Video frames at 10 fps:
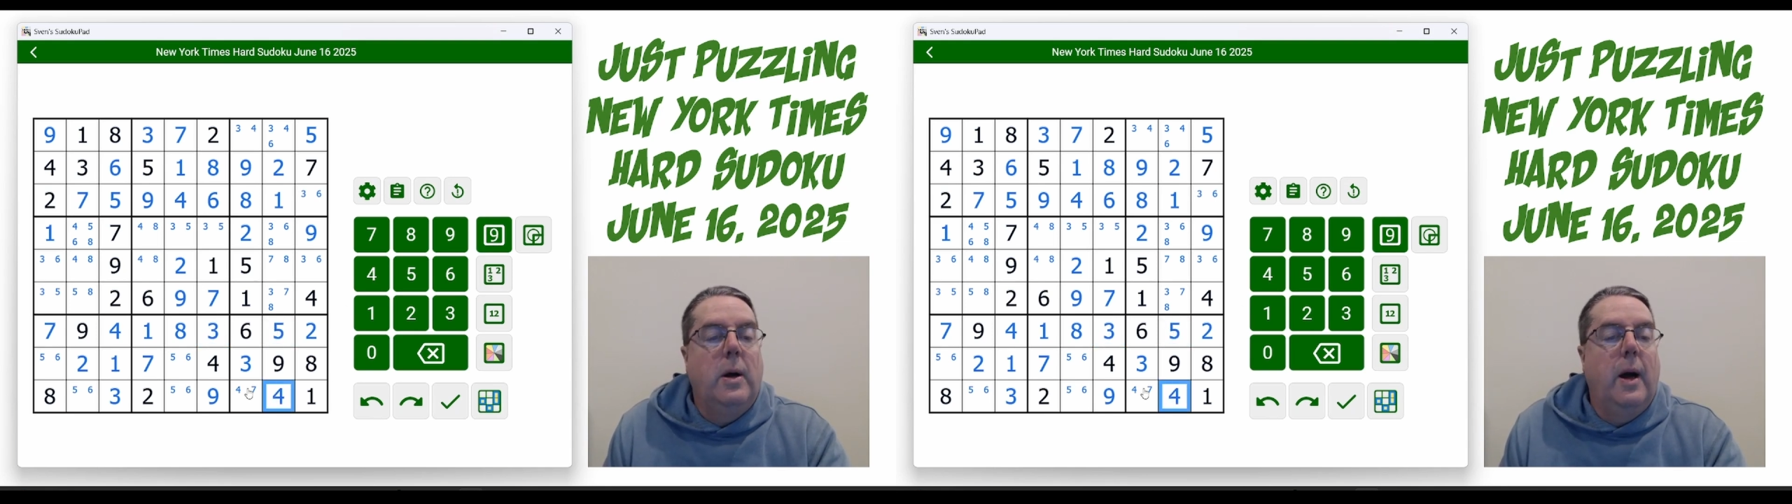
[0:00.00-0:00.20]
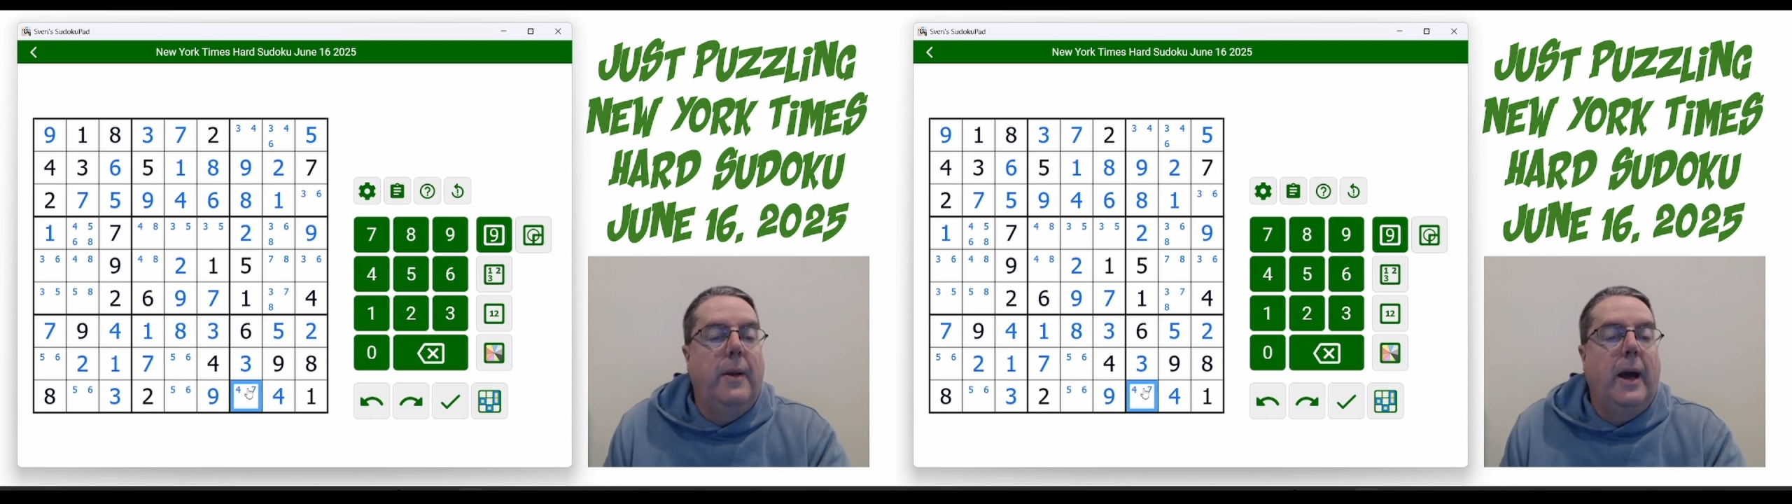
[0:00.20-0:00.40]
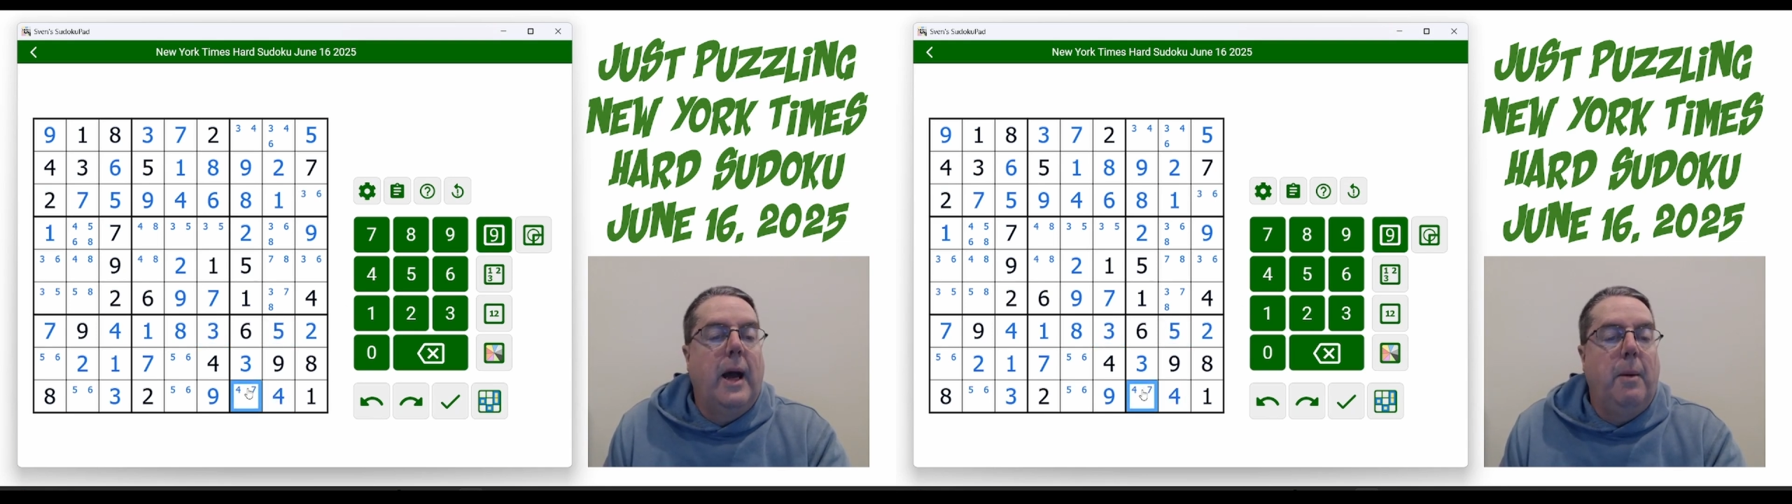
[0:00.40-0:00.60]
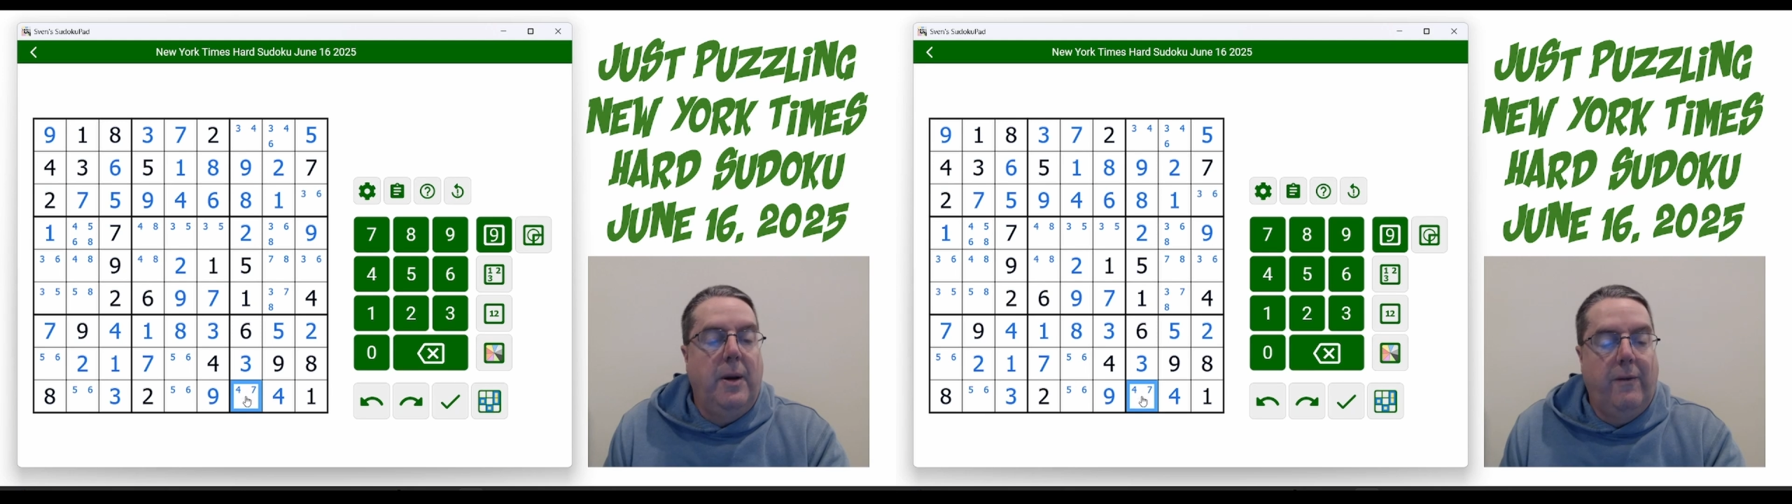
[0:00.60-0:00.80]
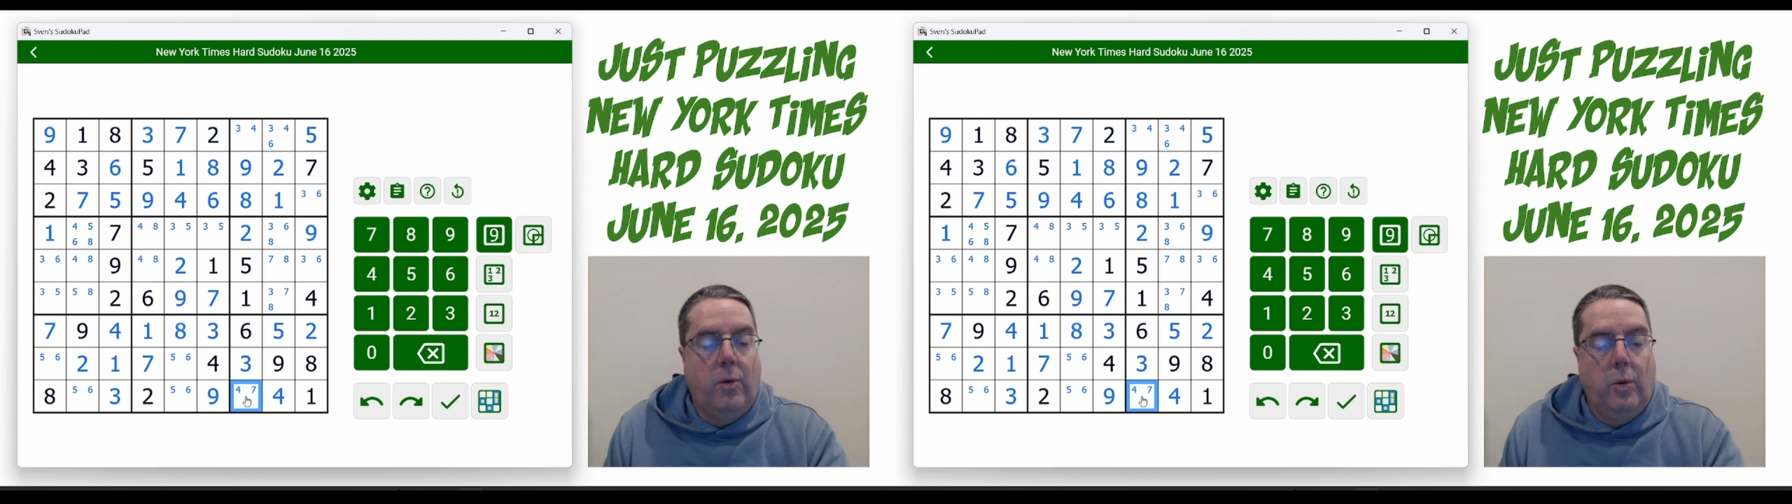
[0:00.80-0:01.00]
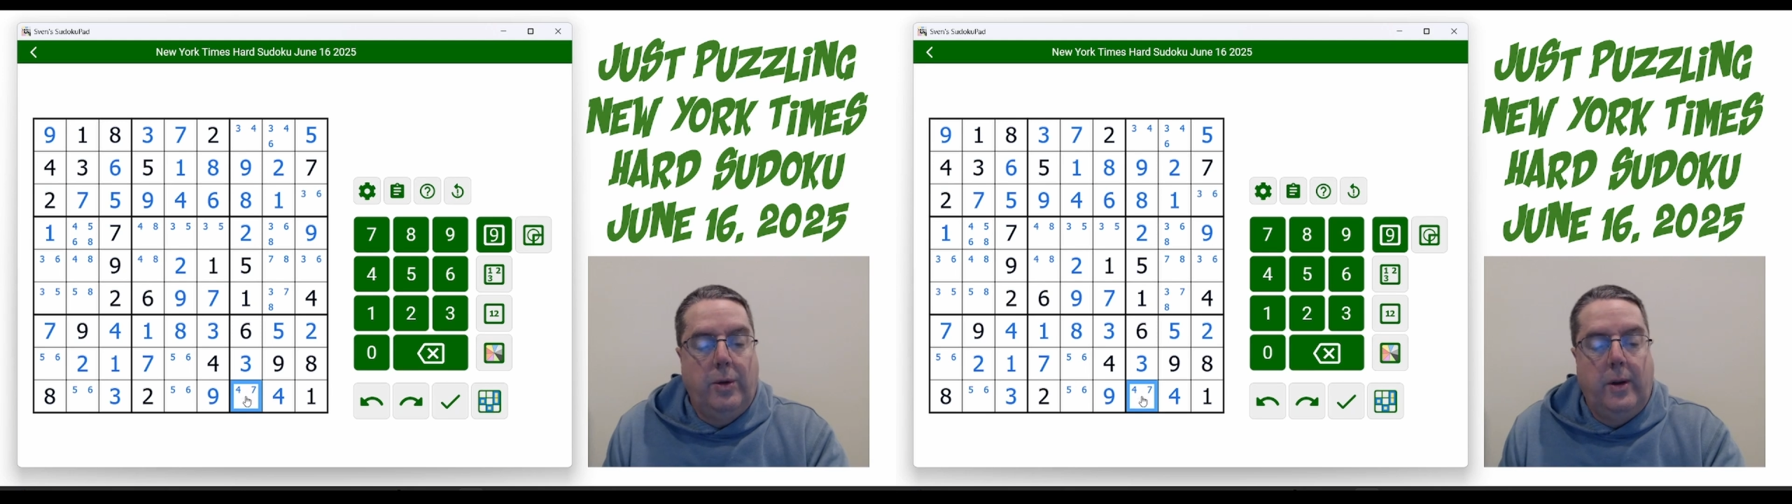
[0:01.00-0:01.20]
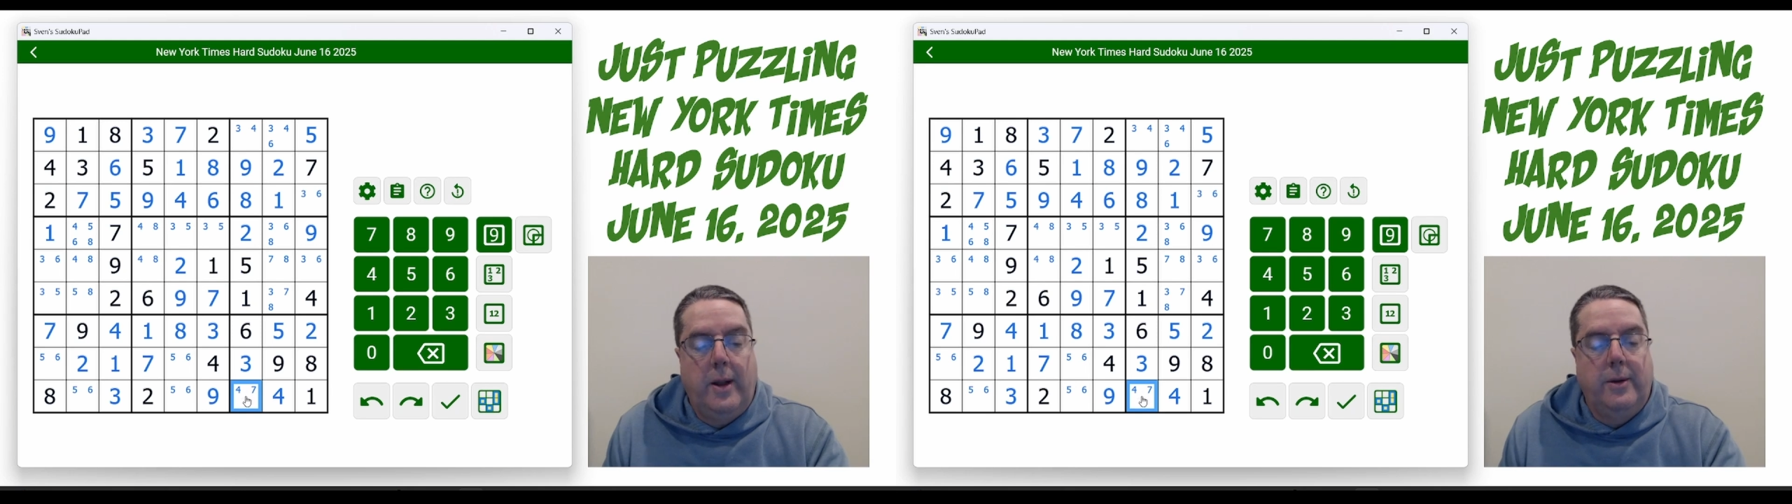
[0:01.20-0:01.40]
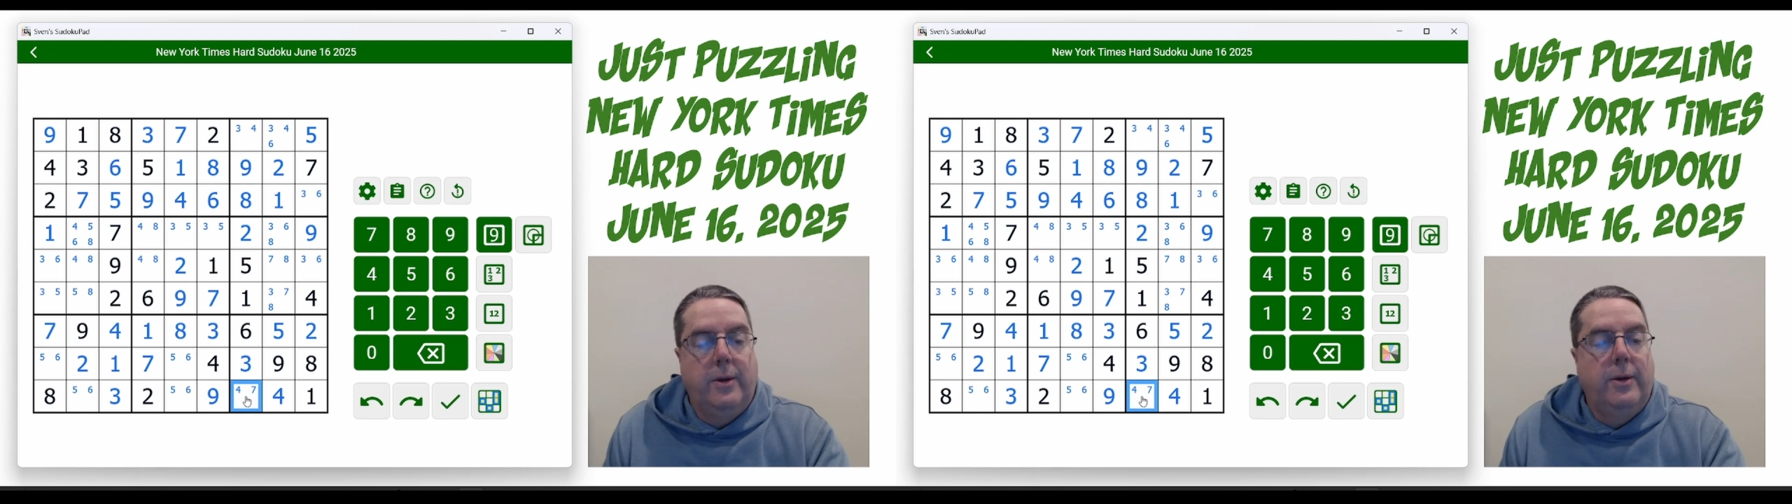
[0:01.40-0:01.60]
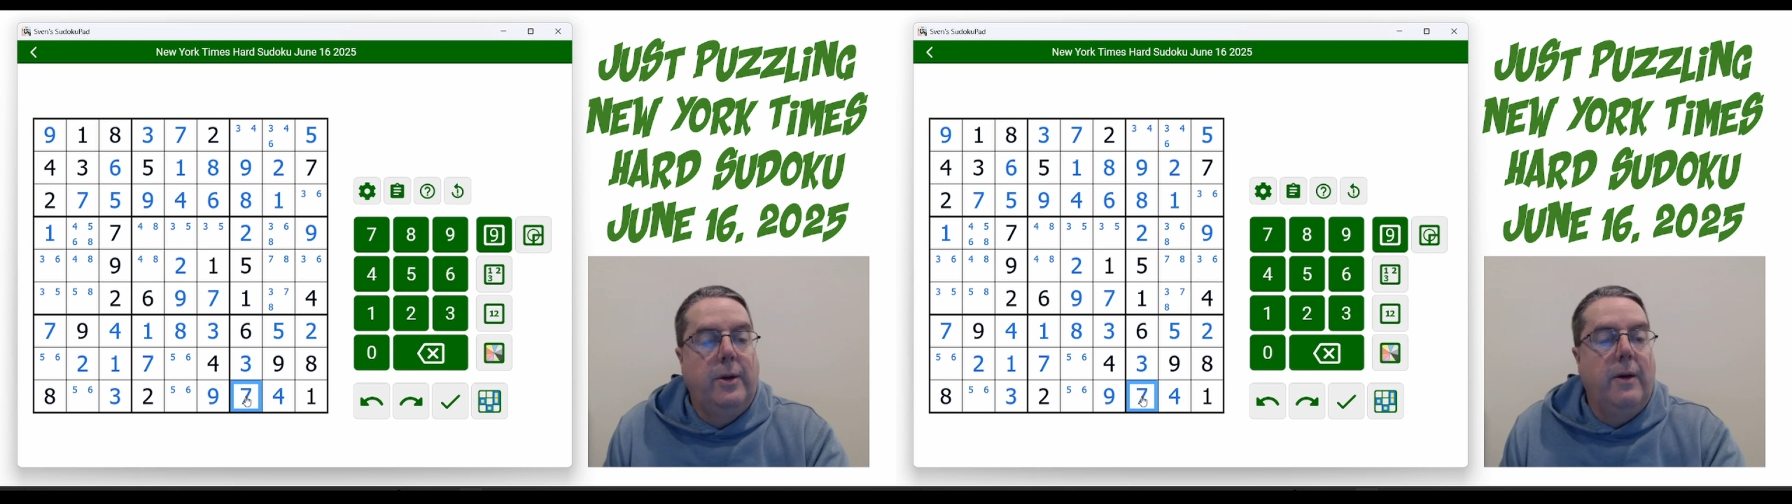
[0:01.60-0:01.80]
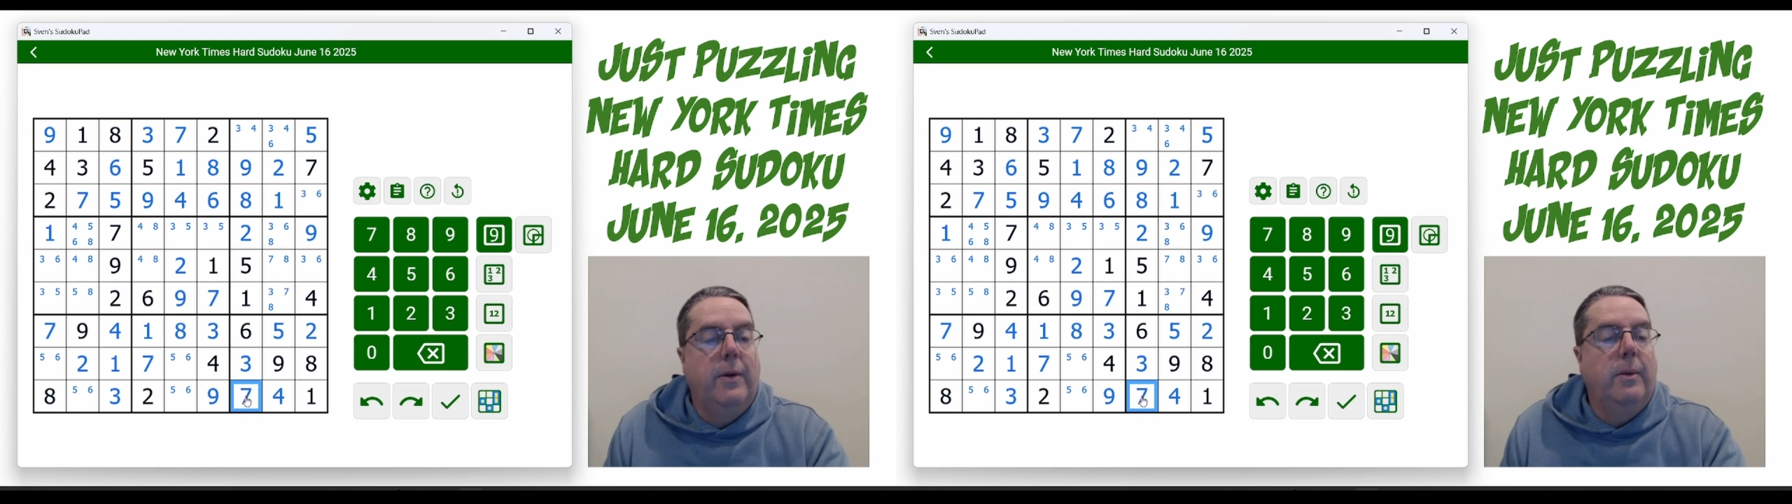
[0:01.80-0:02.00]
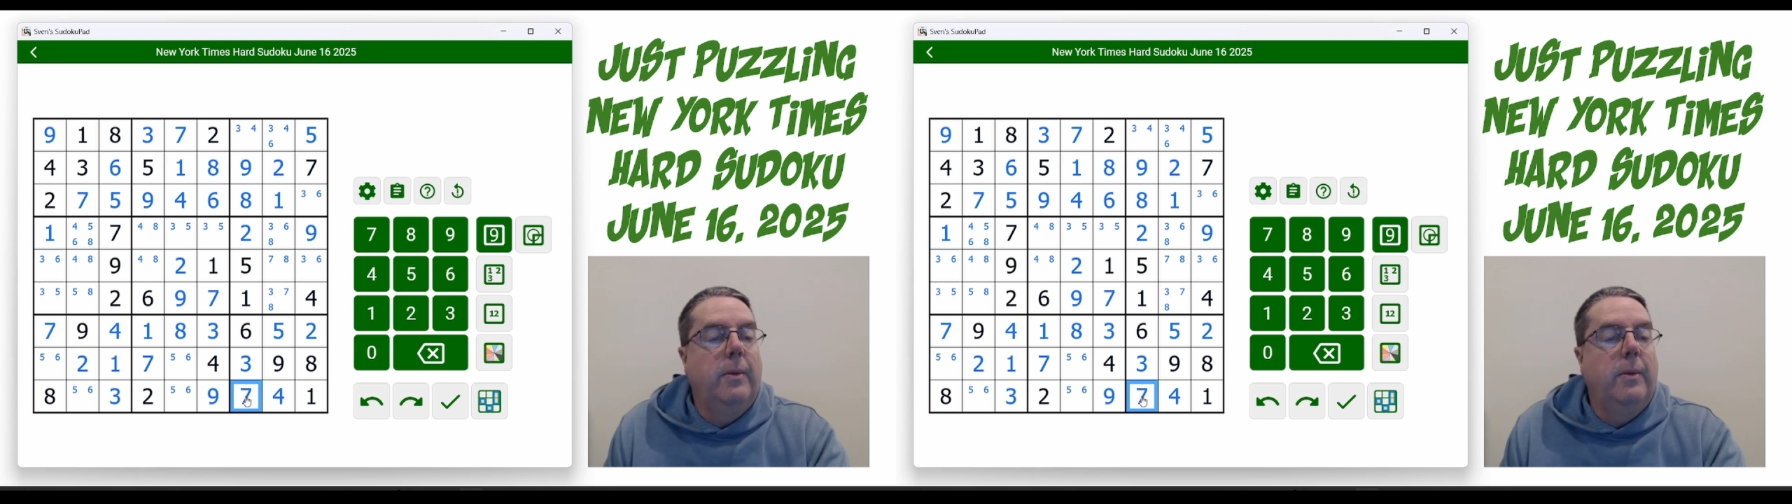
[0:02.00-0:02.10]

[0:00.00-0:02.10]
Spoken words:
and that can't be a 4, so that's a 7.